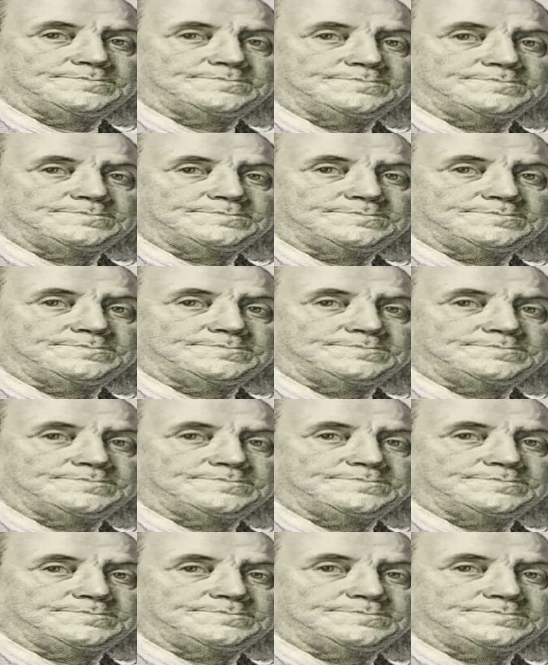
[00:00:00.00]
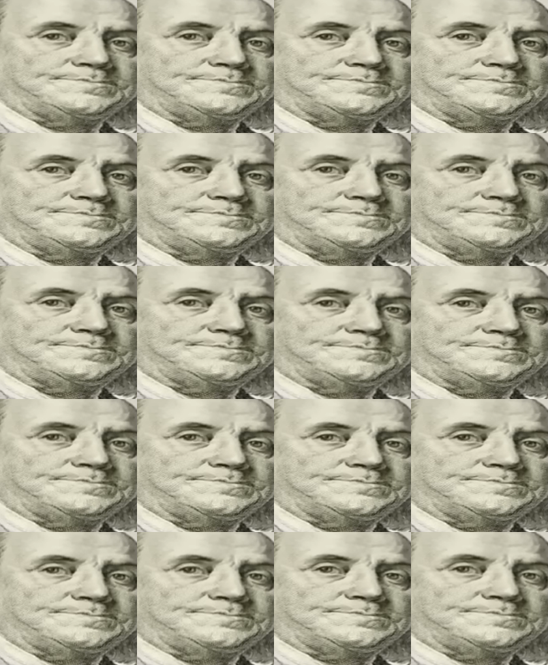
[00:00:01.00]

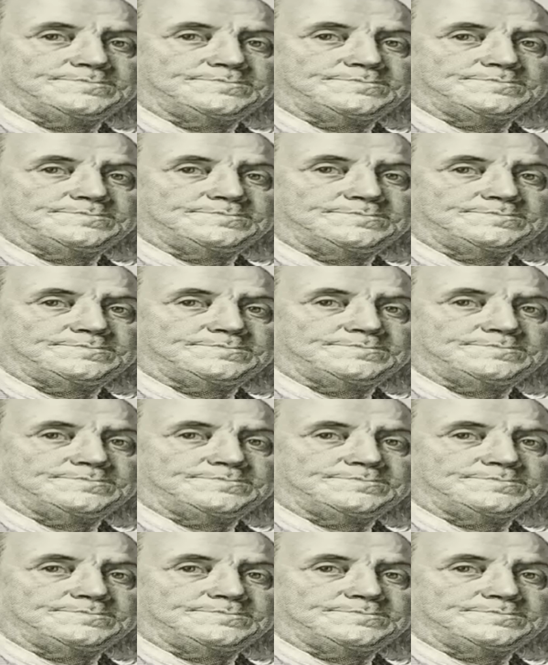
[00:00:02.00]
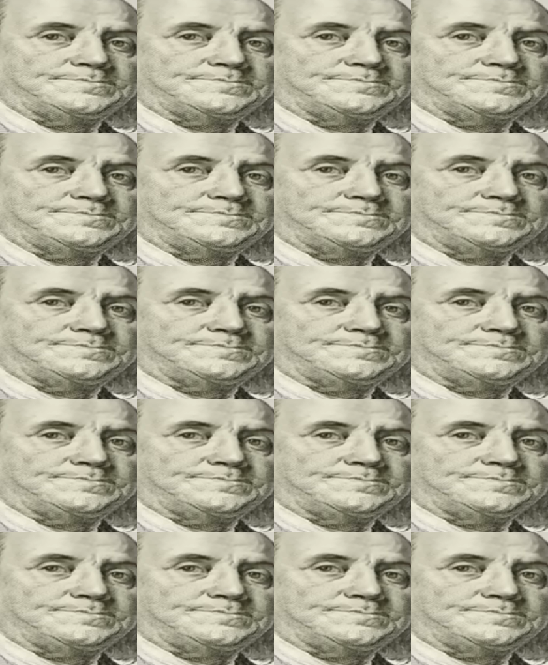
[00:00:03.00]
The person shown says nothing.